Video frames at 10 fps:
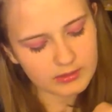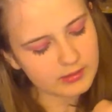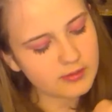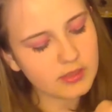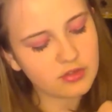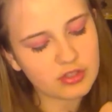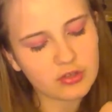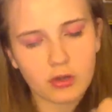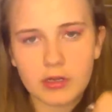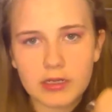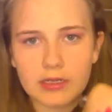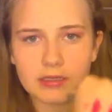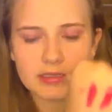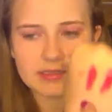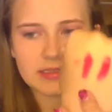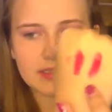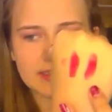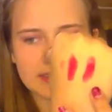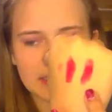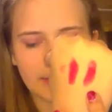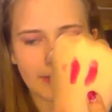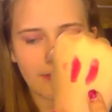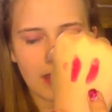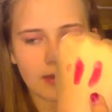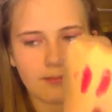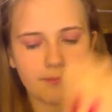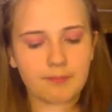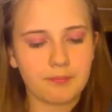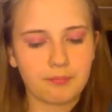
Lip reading: So this is the just garnet, and this is Stoplight Red.